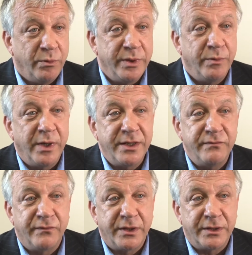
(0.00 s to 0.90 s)
We
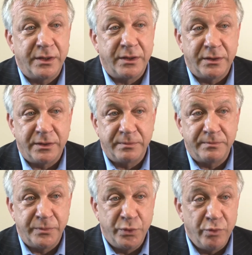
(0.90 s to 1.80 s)
waiver our
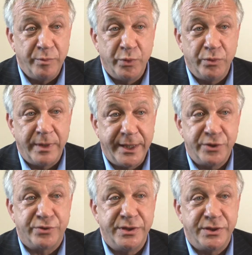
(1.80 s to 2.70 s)
normal
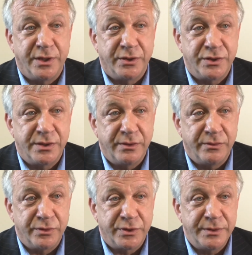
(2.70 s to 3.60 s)
entry charge to the
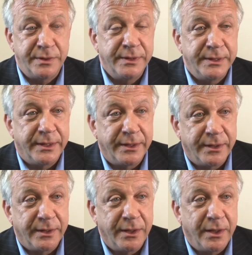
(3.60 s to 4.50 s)
auction,
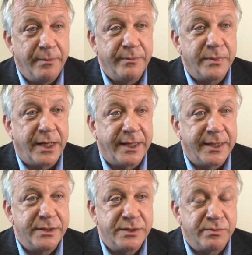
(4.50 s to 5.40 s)

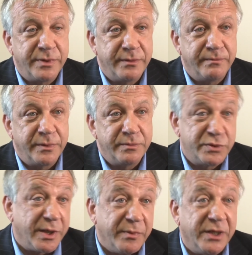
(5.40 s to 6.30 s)
and we
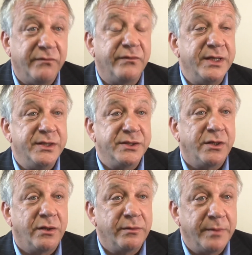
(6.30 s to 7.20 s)
generally fees
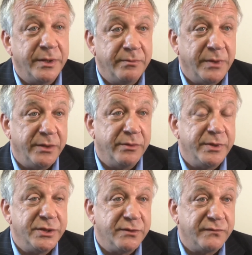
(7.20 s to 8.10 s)
are in the
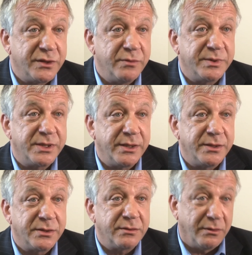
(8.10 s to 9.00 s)
region of
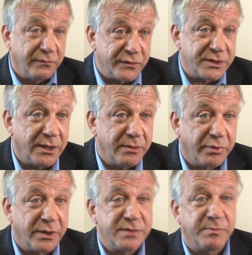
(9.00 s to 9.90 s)
2% of the selling
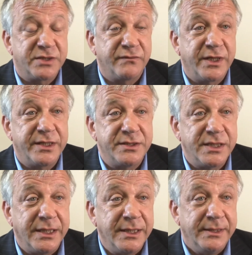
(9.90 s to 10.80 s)
price plus
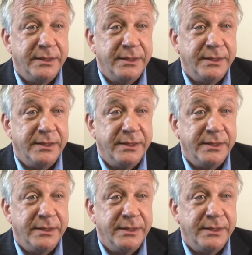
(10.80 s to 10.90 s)
VAT.